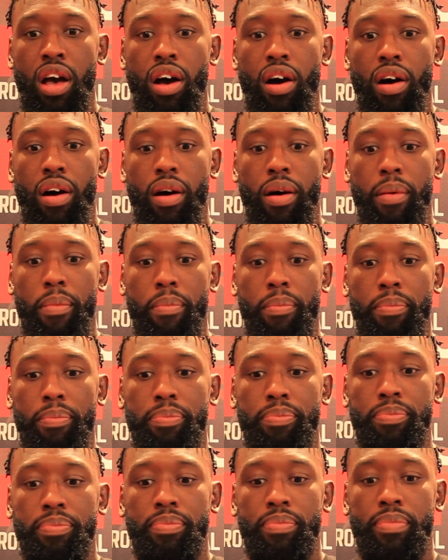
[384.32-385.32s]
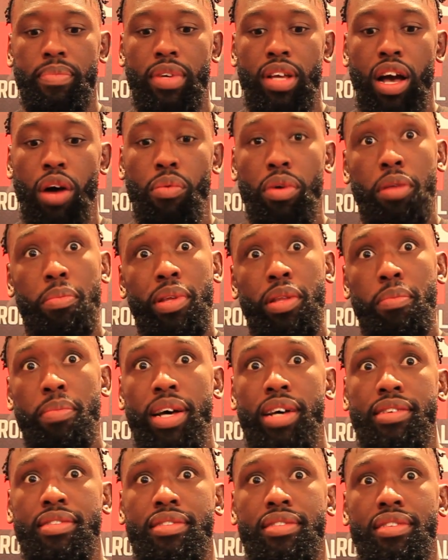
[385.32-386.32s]
I want to be the
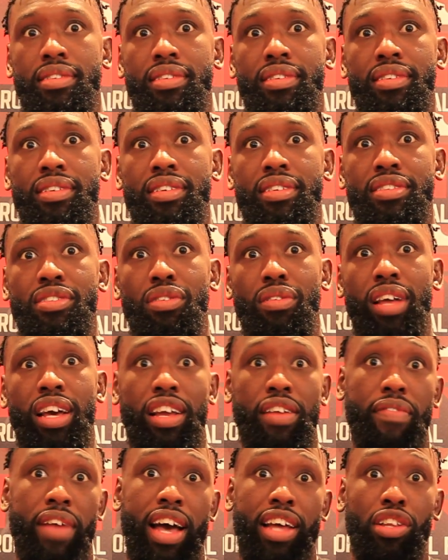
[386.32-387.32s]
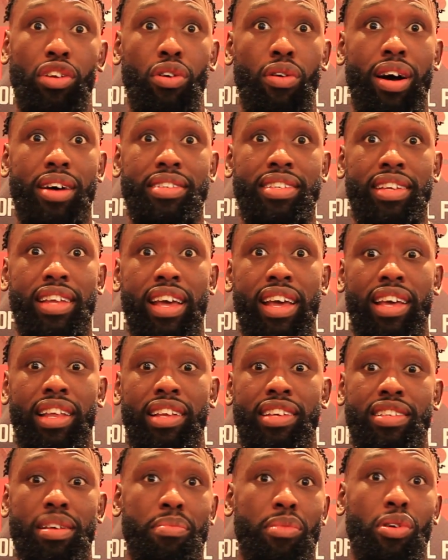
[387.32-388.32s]
best. So, like, if I had to go out today, at
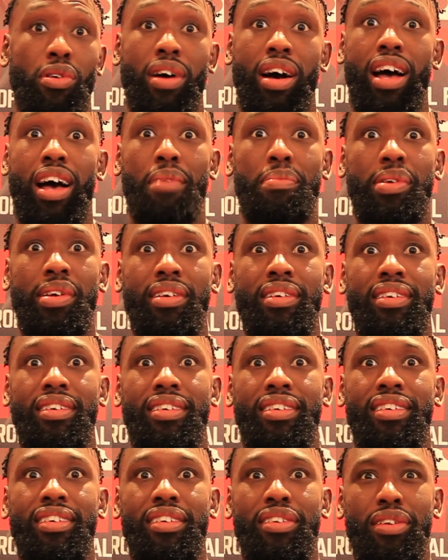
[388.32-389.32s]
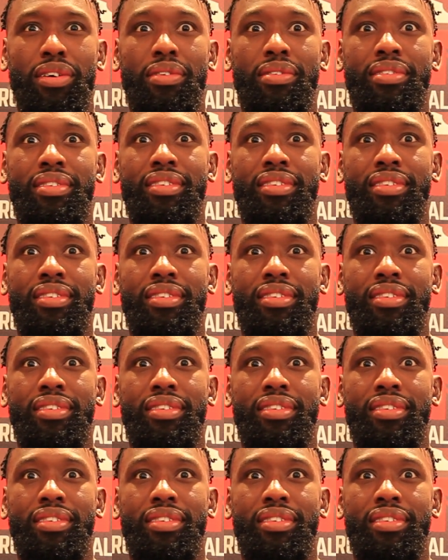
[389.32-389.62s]
least I'm going to go out happy. You know?